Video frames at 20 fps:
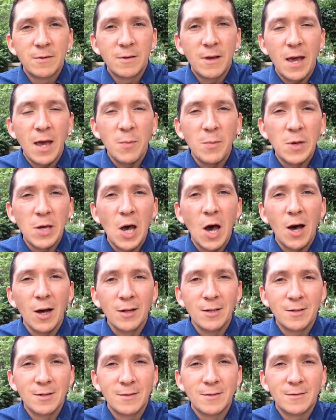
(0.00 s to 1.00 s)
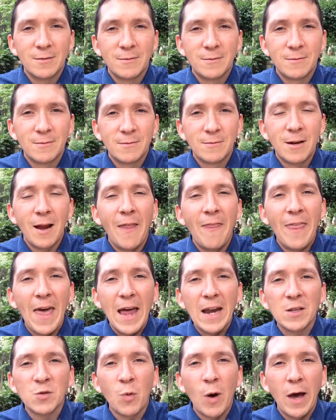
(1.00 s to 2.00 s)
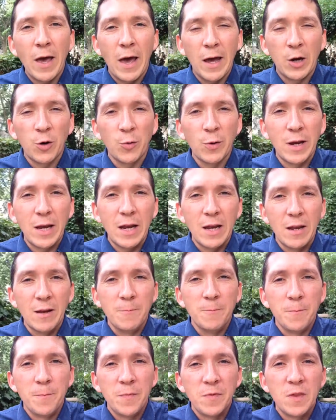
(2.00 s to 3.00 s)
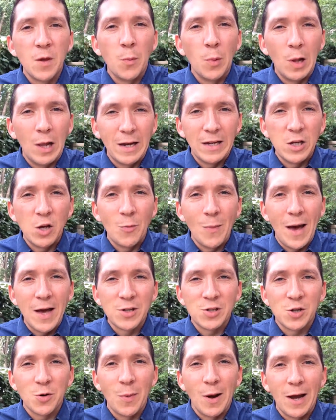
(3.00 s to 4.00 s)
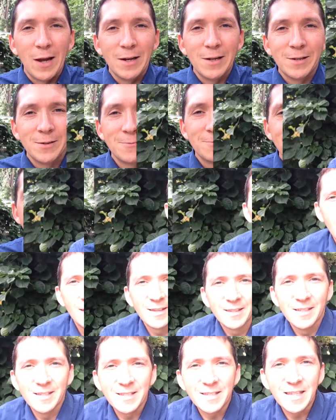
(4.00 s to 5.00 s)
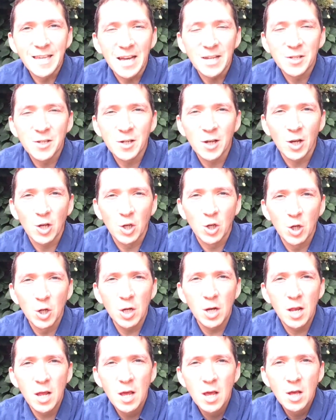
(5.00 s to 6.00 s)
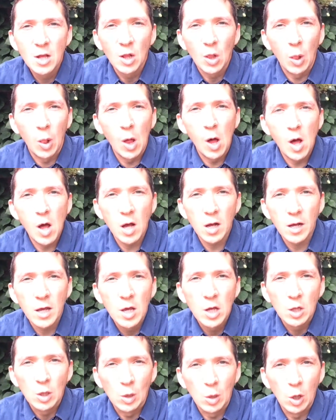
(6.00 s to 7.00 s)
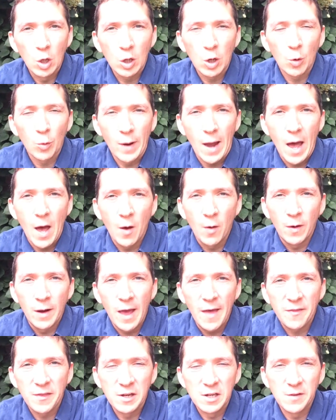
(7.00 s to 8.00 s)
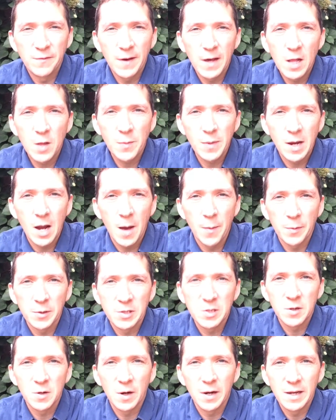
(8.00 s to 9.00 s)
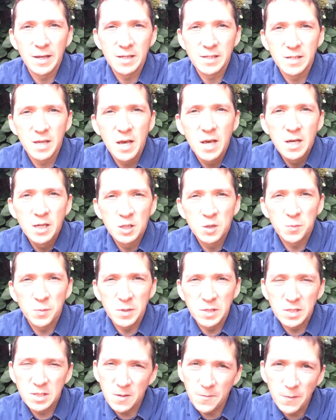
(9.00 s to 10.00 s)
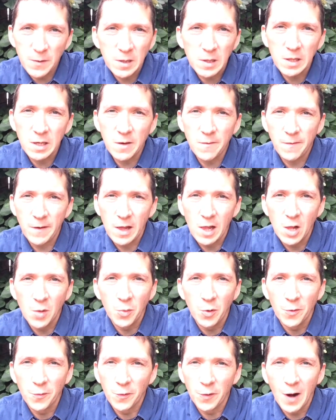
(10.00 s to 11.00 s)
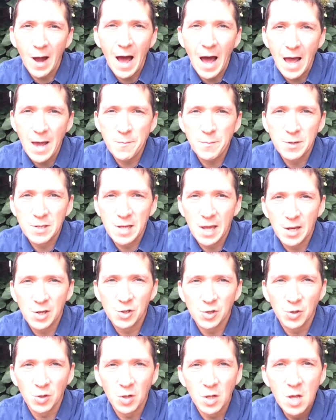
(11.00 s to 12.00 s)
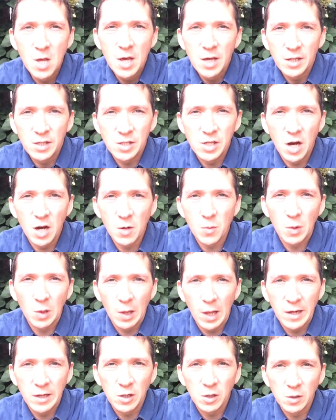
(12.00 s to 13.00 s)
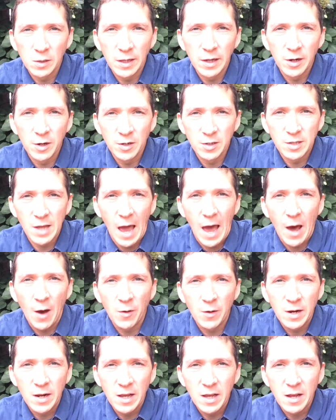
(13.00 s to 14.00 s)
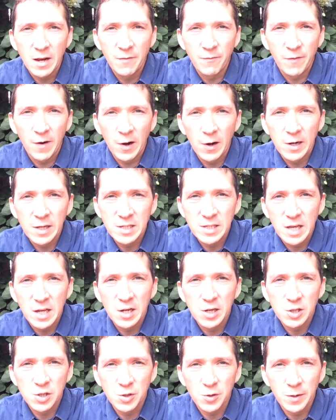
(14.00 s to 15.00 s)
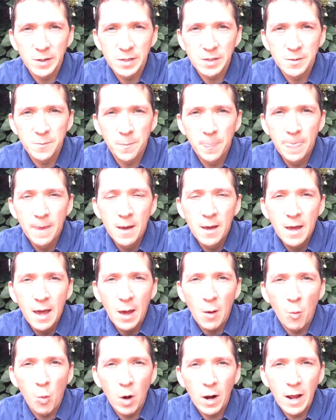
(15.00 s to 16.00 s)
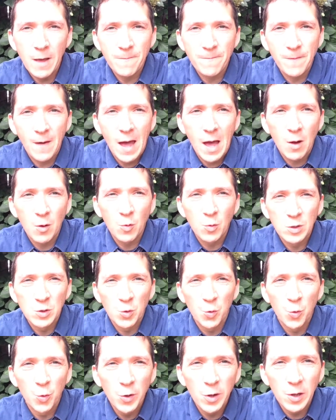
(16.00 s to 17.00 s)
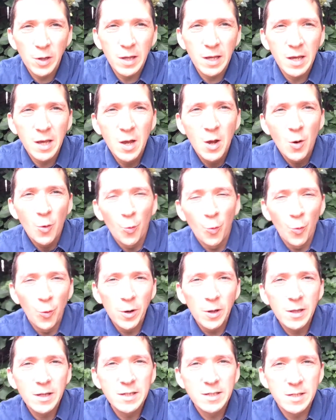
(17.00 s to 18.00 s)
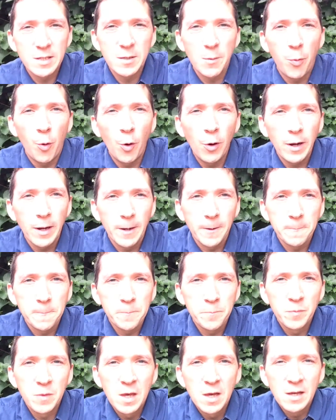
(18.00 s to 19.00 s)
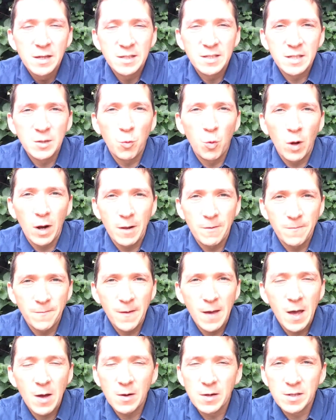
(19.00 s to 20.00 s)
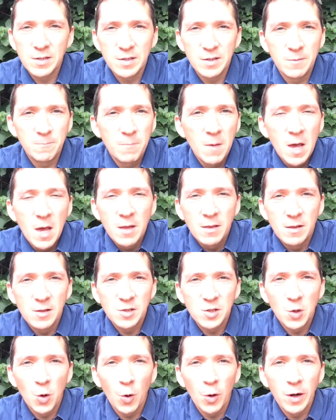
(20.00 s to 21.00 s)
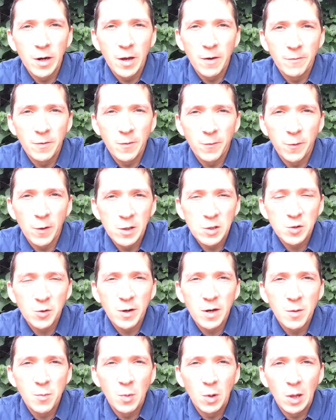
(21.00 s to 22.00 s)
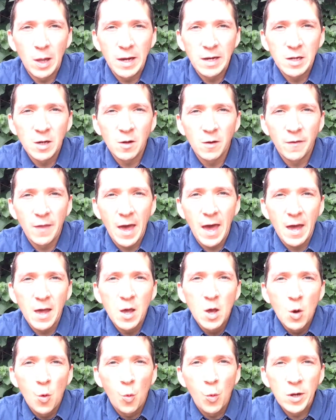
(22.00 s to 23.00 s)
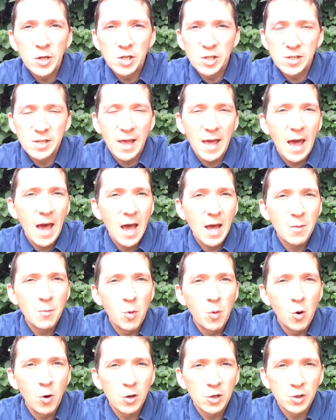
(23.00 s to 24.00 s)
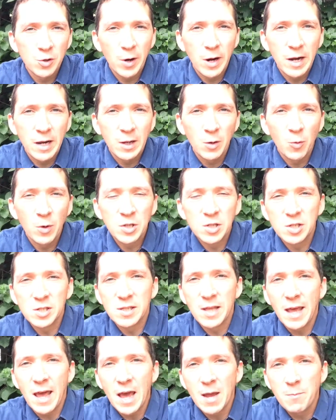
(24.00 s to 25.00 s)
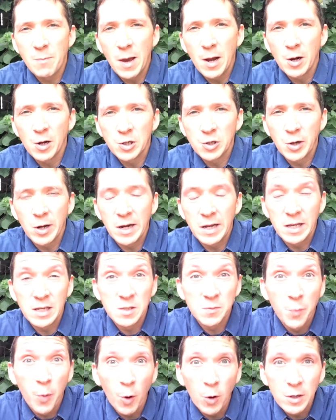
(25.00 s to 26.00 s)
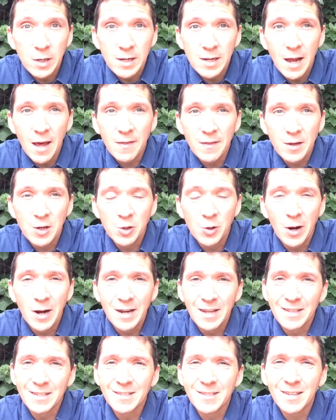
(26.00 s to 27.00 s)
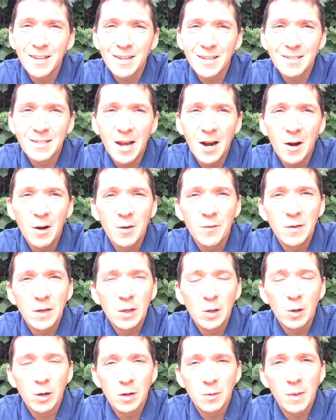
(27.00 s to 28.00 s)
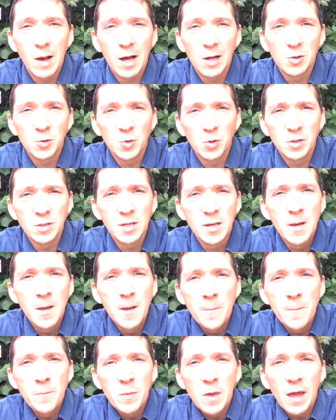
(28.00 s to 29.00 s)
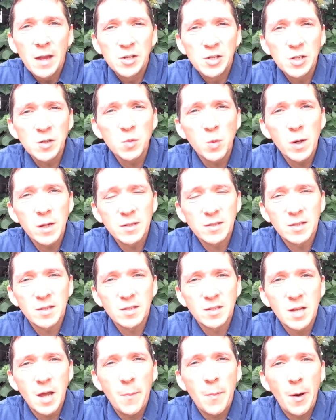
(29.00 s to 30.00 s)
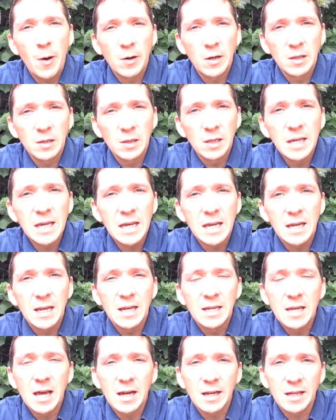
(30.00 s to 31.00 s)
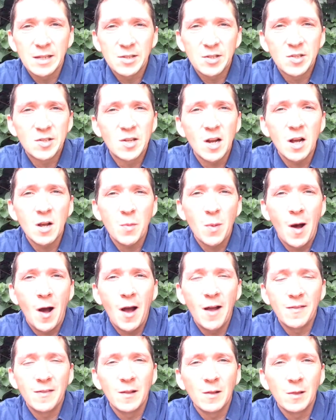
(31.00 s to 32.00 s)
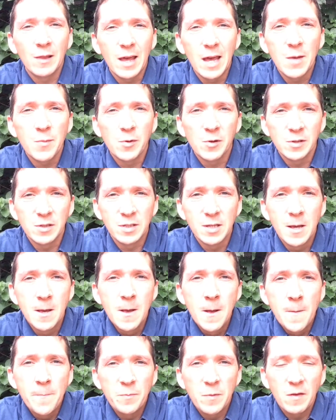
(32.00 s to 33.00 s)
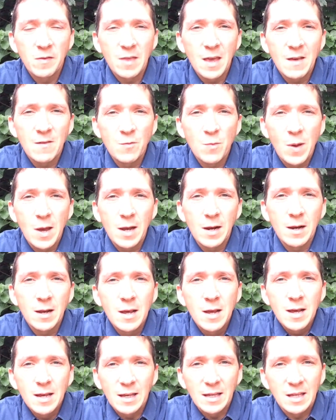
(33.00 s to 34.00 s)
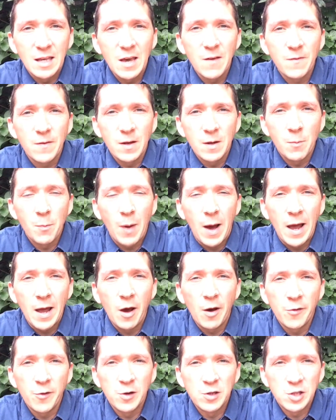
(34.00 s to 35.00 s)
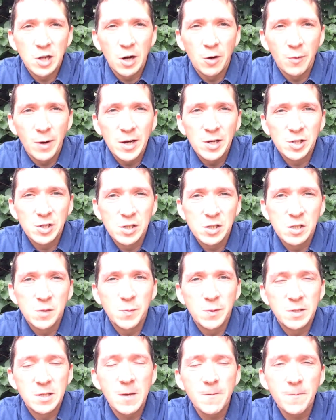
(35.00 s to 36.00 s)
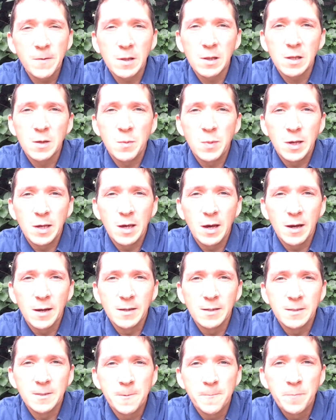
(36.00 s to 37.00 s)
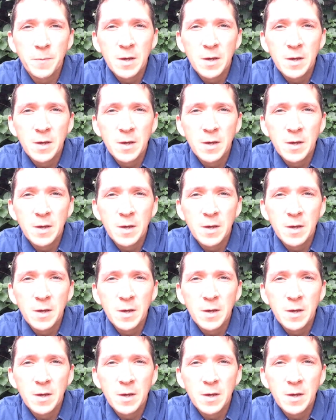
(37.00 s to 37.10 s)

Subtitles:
and beyond. And that is why I created the Millennial Mastermind. You see, I took a good, long look around at the development opportunities specifically available for high potential young millennial leaders out in various industries. And what I found was really, really disappointing. See, what I found is the story of the frustrated millennial that wishes they had more training, wishes they had better training, is bored to death in training, is sick and tired of e-learning modules, and just wants to step out and lead, and yet gets stuck behind the labels that they've been given by other generations, specifically because